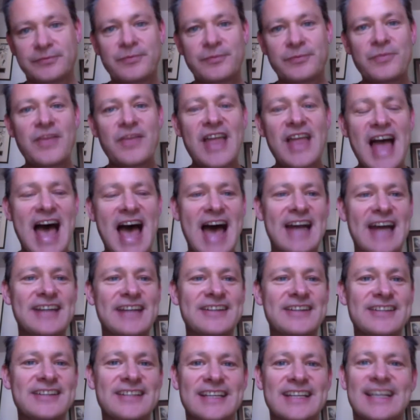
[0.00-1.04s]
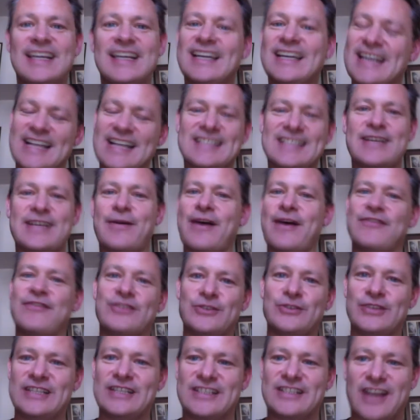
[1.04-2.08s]
And he ends up having all these
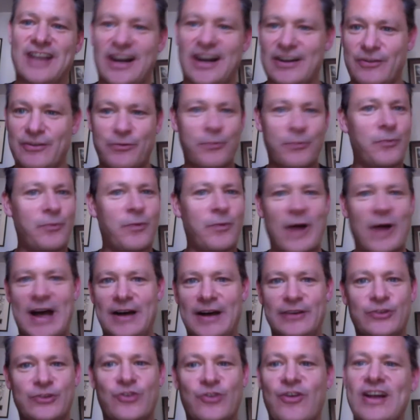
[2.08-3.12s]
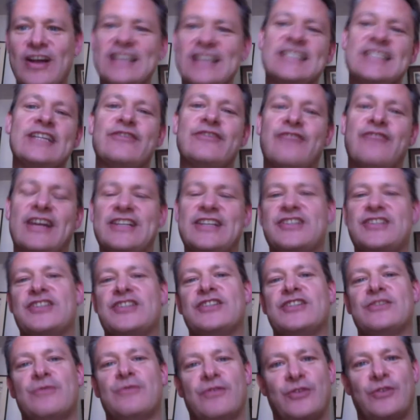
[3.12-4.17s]
kind of wild, crazy adventures with
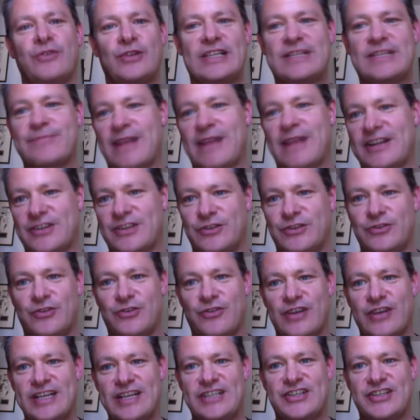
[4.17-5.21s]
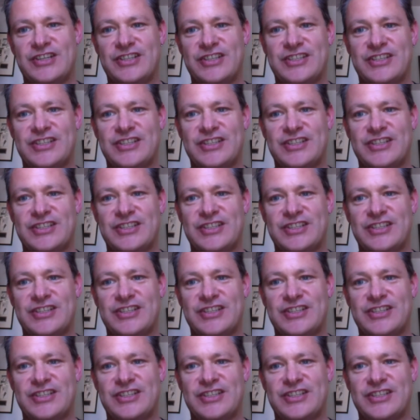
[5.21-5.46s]
all these magical creatures